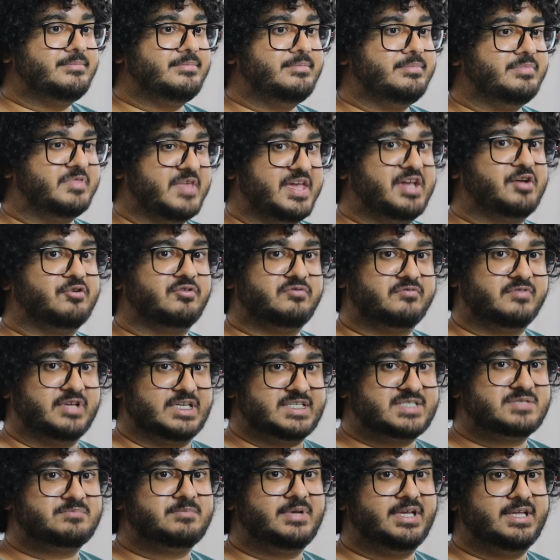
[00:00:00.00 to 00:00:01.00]
They
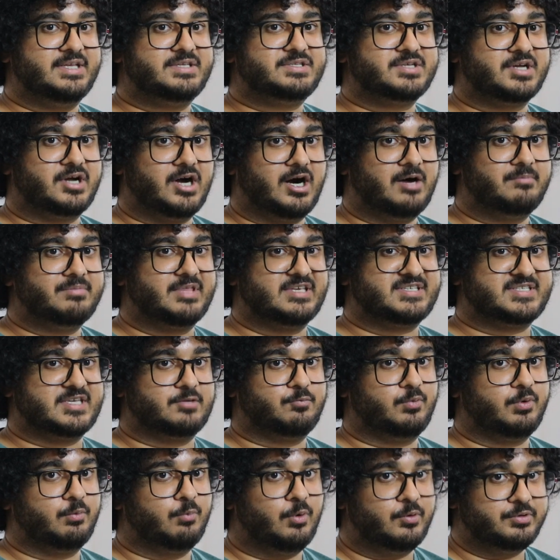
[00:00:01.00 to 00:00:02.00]
convinced me to come. They said,
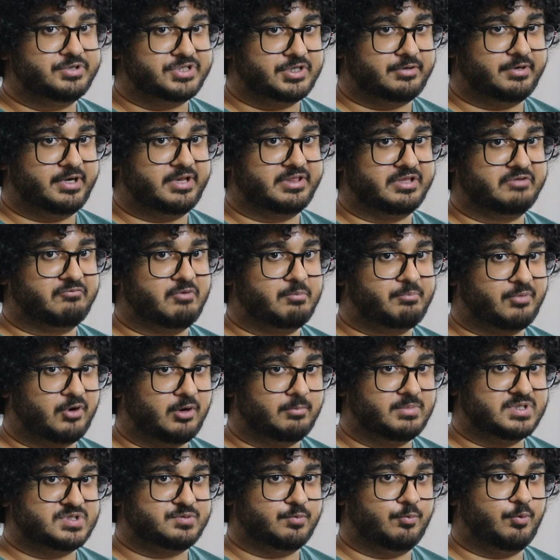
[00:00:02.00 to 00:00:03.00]
we won't do anything. We
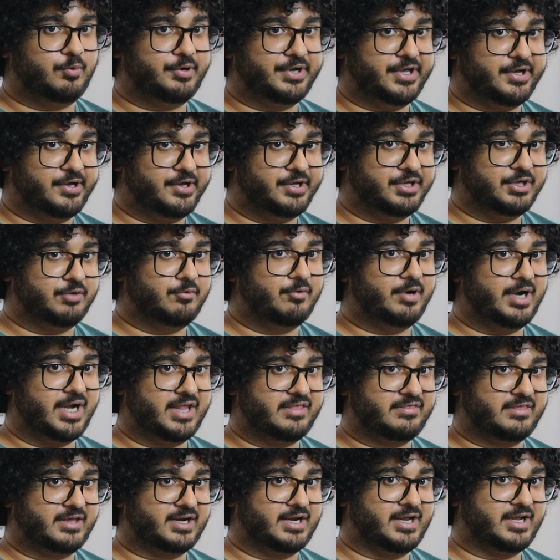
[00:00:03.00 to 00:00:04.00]
promise we won't hurt you or
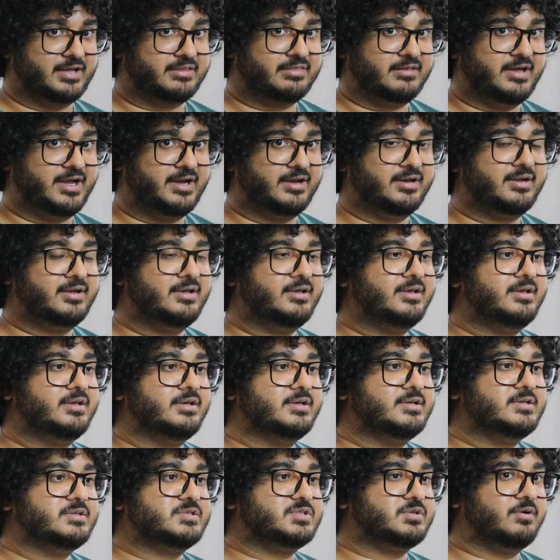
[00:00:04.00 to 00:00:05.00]
anything like that.
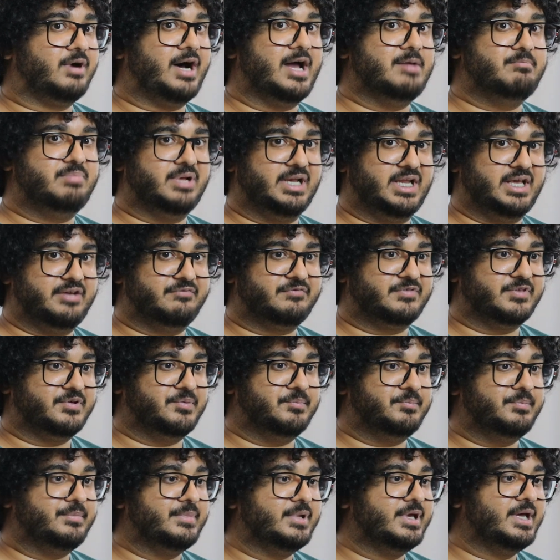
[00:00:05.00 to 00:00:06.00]
So I believed
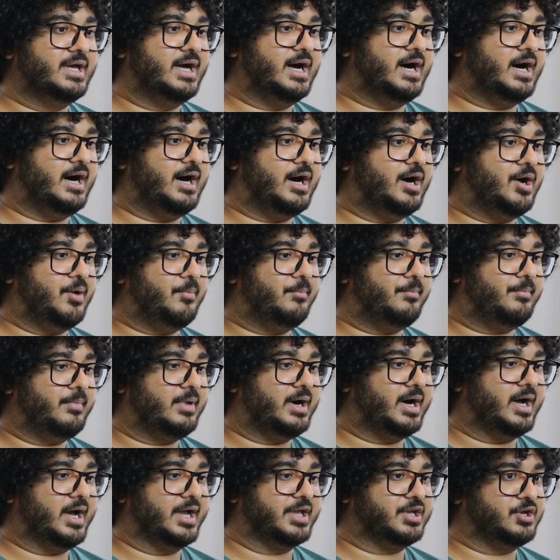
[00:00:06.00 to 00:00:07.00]
them.
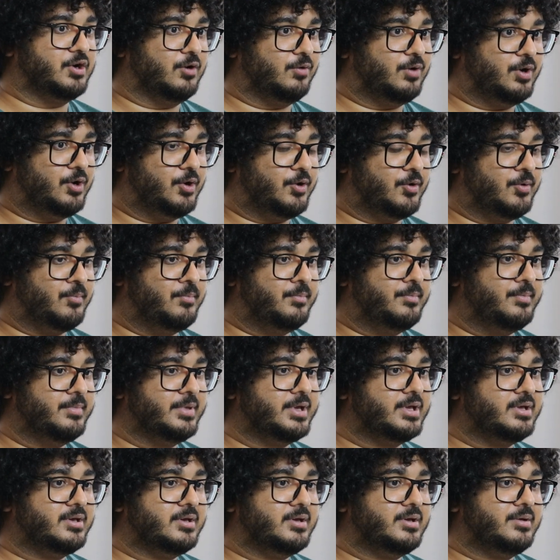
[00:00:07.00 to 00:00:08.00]
I go home.
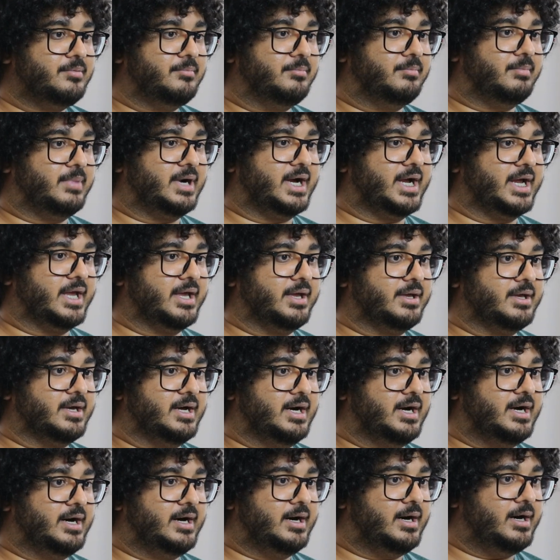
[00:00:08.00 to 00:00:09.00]

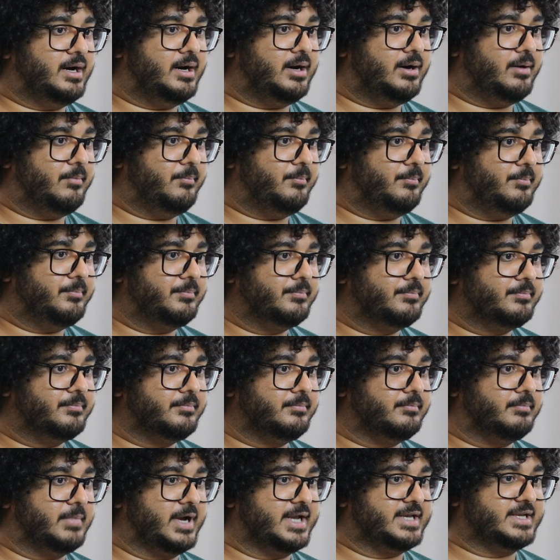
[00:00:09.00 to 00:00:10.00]

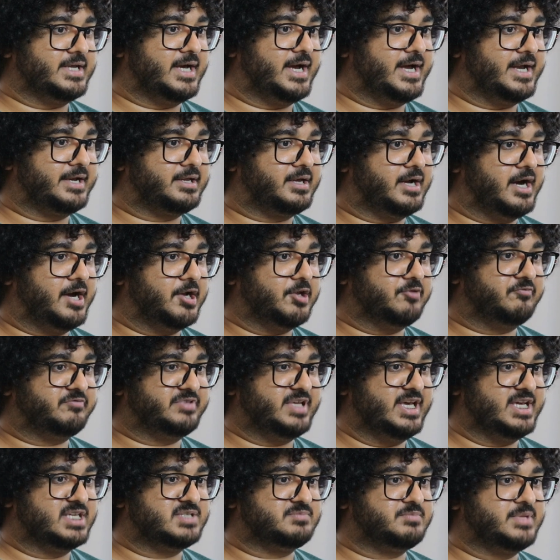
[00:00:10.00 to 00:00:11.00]
My dad kind of
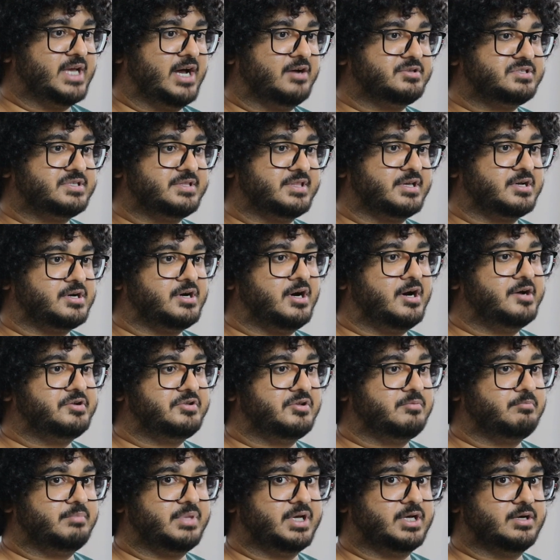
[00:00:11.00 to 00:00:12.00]
takes me out to the
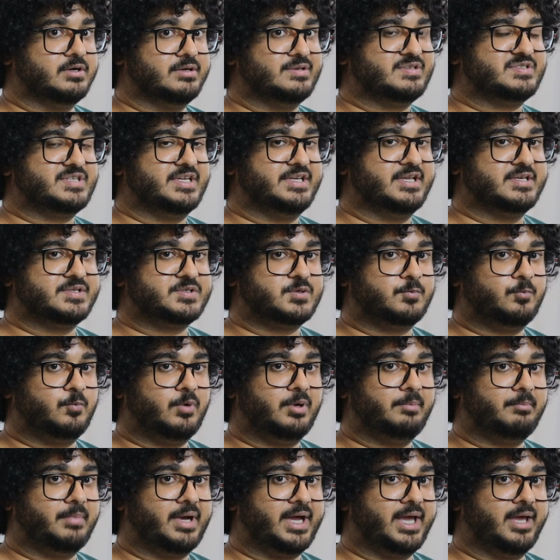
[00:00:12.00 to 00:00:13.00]
garden because he doesn't
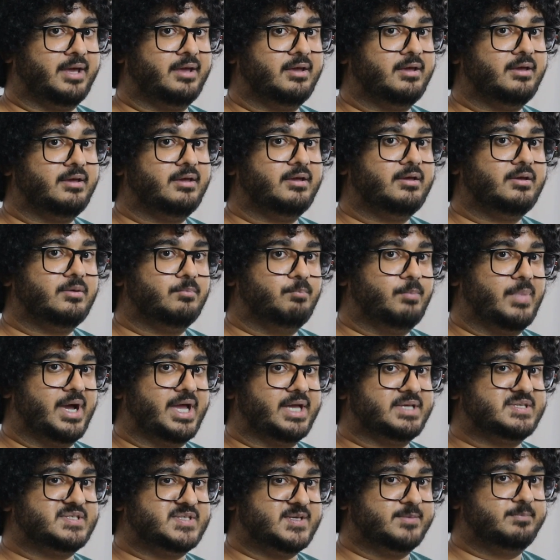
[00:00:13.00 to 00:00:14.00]
want my
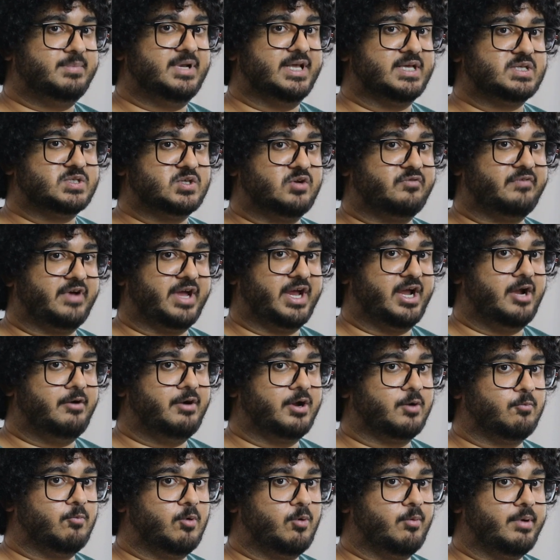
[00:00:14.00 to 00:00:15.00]
siblings
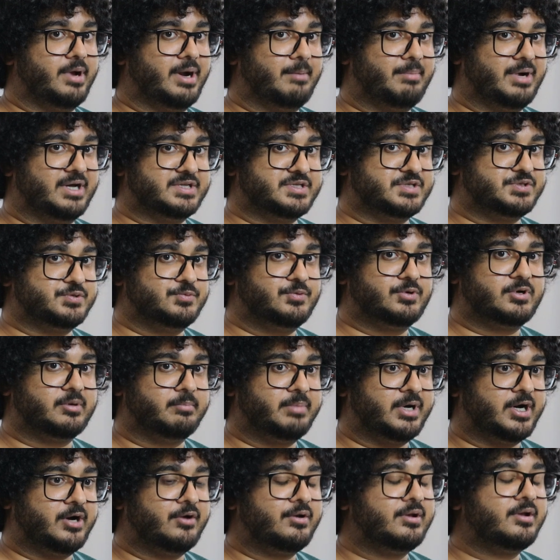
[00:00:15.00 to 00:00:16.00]
overhearing what we're about to talk
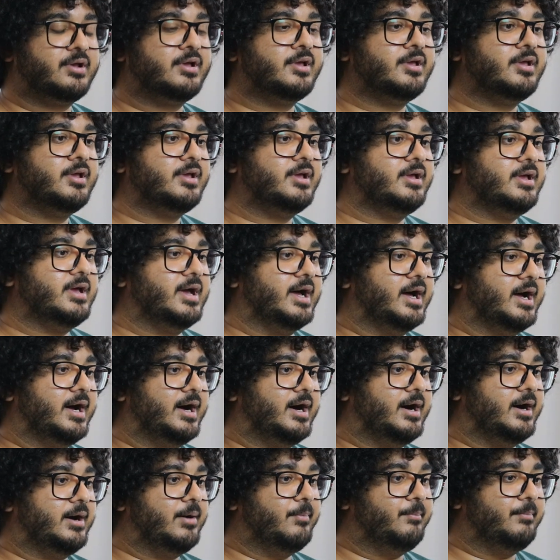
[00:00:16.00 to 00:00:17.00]
about.
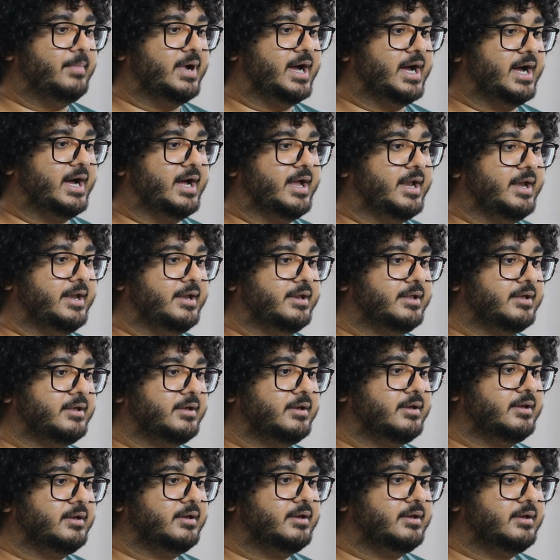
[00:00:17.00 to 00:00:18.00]
And,
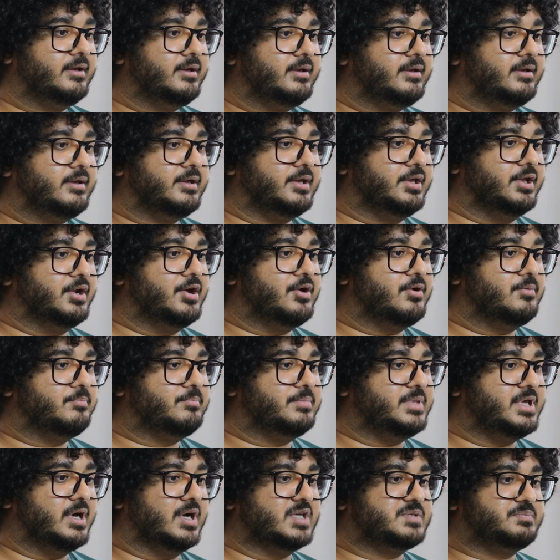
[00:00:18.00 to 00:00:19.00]
you know,
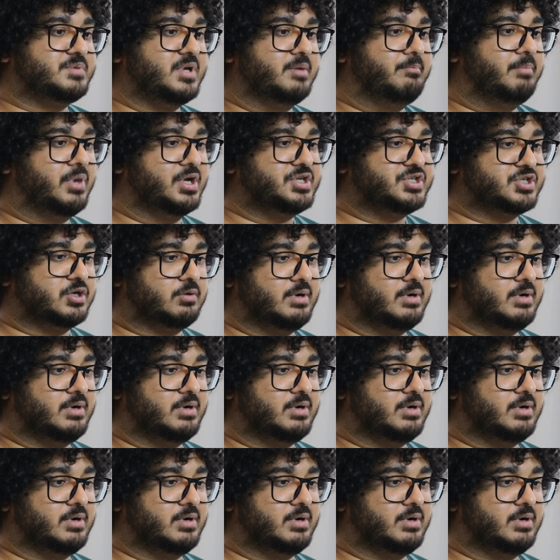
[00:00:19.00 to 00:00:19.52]
he asked me a bunch of